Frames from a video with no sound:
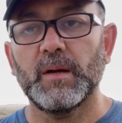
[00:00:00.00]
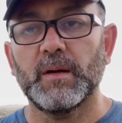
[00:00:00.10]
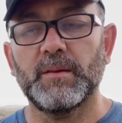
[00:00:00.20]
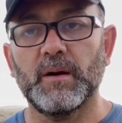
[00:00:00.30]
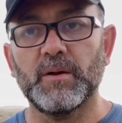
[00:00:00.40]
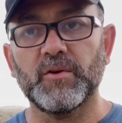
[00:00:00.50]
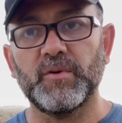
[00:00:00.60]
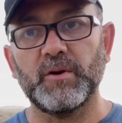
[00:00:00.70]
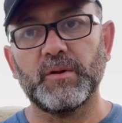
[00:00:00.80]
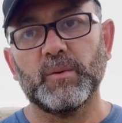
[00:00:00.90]
The other
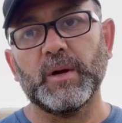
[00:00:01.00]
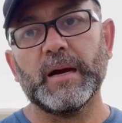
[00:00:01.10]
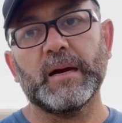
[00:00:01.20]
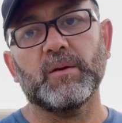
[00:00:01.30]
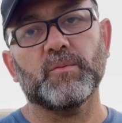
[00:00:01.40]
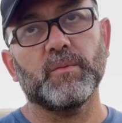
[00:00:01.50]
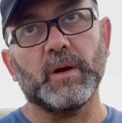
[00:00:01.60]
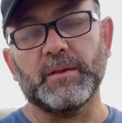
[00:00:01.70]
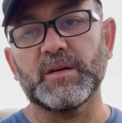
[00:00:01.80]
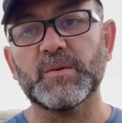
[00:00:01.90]
video that we had
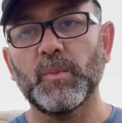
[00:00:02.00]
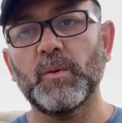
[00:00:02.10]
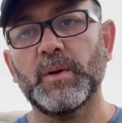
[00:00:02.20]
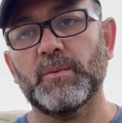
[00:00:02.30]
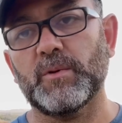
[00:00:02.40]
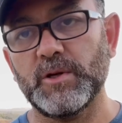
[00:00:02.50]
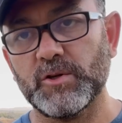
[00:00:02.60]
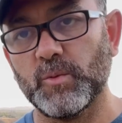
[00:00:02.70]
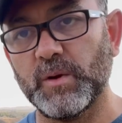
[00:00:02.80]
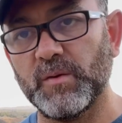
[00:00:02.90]
at this moment reached
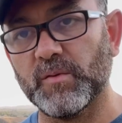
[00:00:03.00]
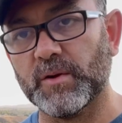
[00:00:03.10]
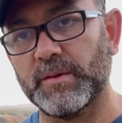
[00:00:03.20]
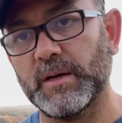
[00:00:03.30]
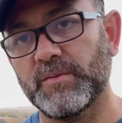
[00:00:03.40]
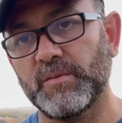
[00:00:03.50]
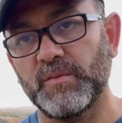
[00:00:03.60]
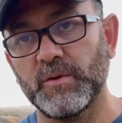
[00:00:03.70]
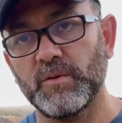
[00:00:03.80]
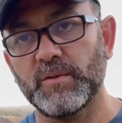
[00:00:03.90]
24,000
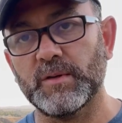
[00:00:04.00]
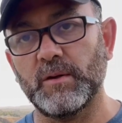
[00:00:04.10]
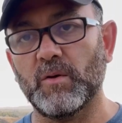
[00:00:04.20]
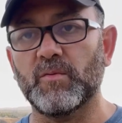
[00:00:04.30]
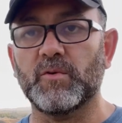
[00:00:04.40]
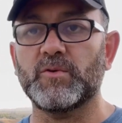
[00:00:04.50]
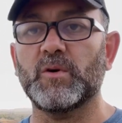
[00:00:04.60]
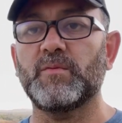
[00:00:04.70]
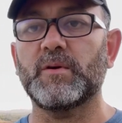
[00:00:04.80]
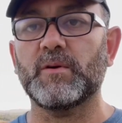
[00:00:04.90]
views and over
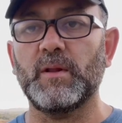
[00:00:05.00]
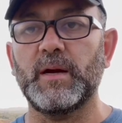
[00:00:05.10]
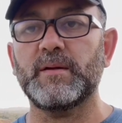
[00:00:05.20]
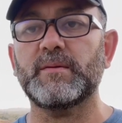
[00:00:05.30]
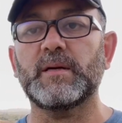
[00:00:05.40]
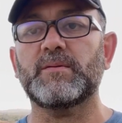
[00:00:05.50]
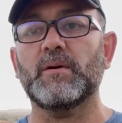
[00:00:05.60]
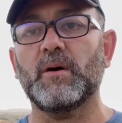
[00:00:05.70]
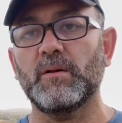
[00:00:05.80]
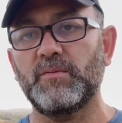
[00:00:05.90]
1,200 likes. That's
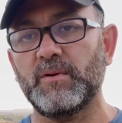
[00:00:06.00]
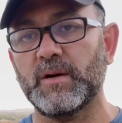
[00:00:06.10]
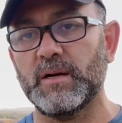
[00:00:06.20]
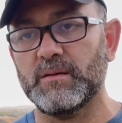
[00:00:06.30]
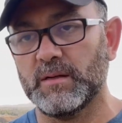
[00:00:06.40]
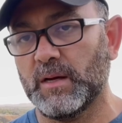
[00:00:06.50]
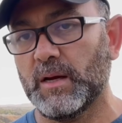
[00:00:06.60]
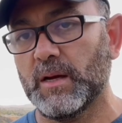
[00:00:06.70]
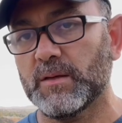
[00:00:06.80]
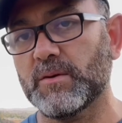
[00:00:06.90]
all of you guys,
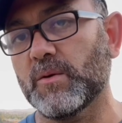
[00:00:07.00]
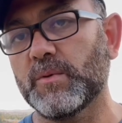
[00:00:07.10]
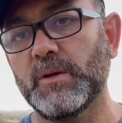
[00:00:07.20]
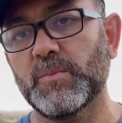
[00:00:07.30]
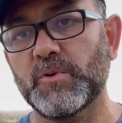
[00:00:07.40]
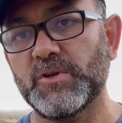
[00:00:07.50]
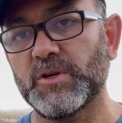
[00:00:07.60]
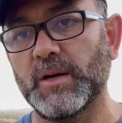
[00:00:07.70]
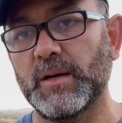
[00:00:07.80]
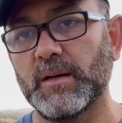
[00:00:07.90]
so I really
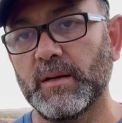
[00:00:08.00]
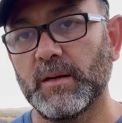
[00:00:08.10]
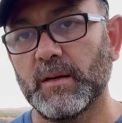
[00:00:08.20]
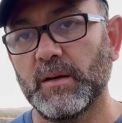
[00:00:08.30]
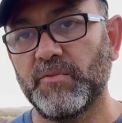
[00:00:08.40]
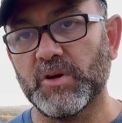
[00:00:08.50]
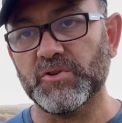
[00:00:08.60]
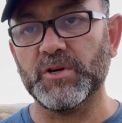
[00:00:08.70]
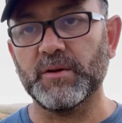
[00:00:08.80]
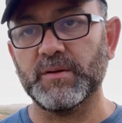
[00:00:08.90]
appreciate it. If you can
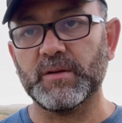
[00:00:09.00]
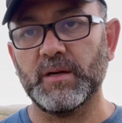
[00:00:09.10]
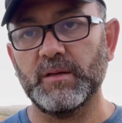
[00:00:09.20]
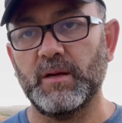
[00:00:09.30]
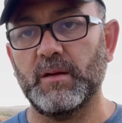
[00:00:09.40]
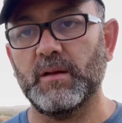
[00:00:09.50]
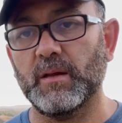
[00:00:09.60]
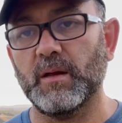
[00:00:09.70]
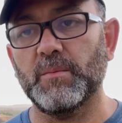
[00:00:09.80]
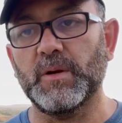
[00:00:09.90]
share this content,
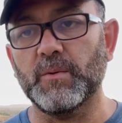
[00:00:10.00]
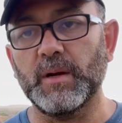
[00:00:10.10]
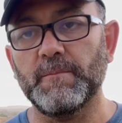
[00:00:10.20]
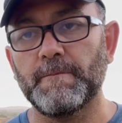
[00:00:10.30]
it'd be great.